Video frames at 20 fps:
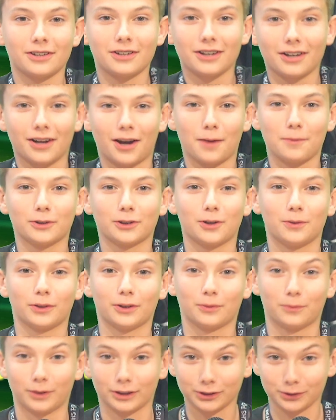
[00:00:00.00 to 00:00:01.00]
I'm going to go
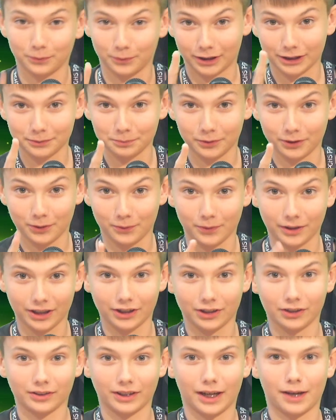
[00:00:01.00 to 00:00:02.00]
with Russell Westbrook
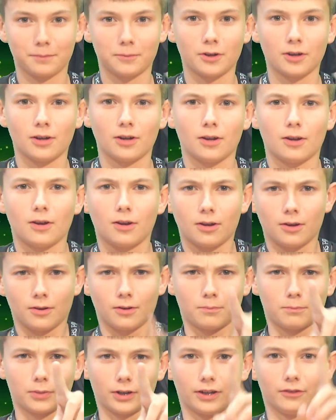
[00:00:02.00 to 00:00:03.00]
winning this game.
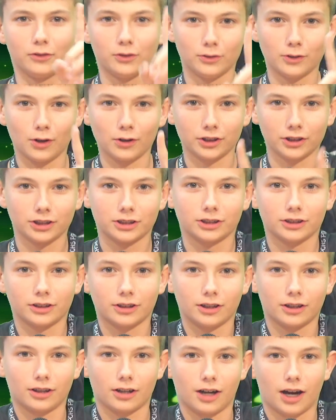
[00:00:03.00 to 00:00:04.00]
But if you notice,
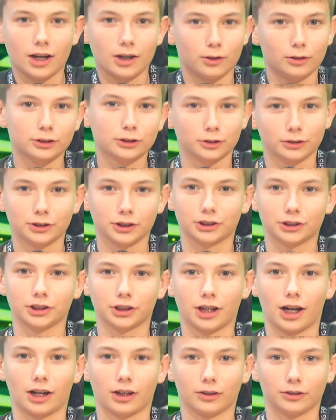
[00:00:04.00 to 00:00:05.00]
I also took
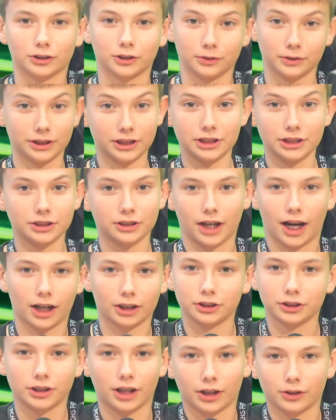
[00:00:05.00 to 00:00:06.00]
Chicago, so he's
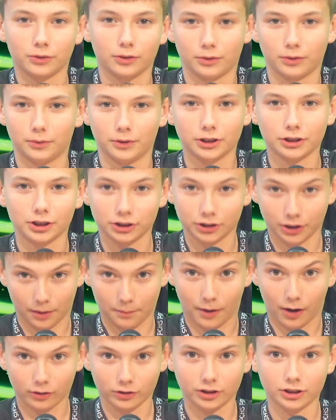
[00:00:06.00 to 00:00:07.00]
actually not doing the research
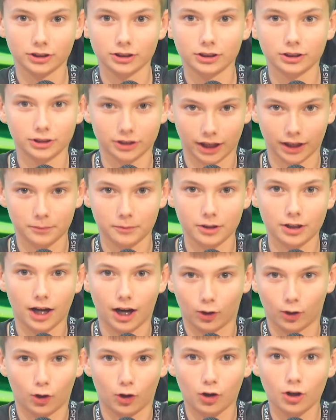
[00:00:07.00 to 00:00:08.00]
about this segment
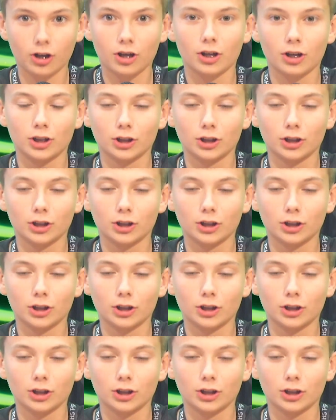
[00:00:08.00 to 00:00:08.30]
at all.